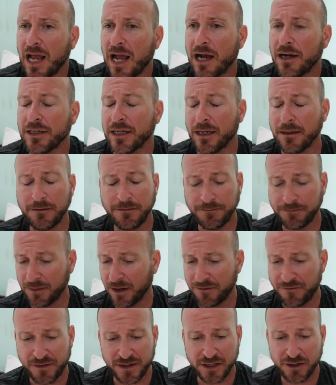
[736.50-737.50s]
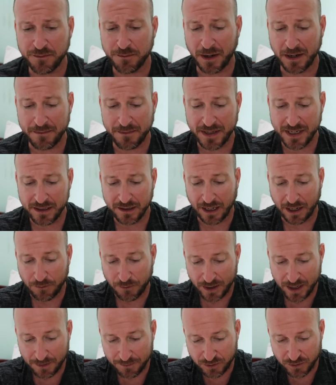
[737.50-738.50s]
I finished my meal, I
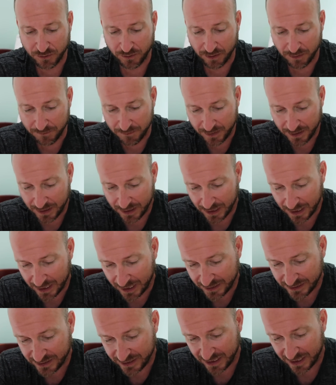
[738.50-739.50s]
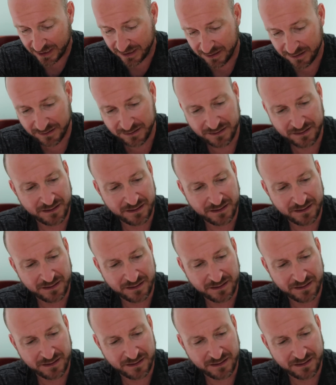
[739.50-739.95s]
went up to him and I said,